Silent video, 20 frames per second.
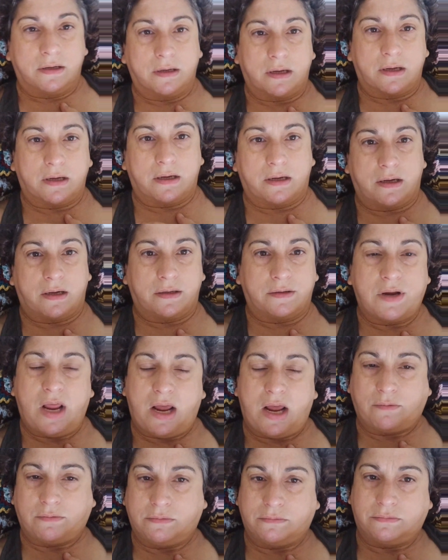
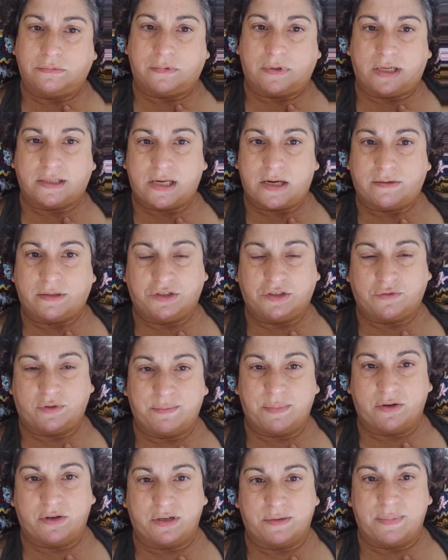No, I don't enjoy
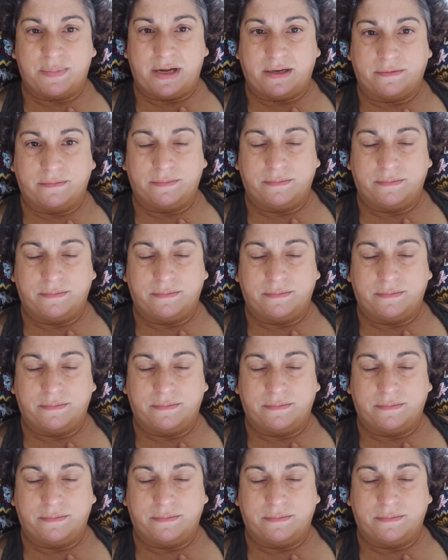married men.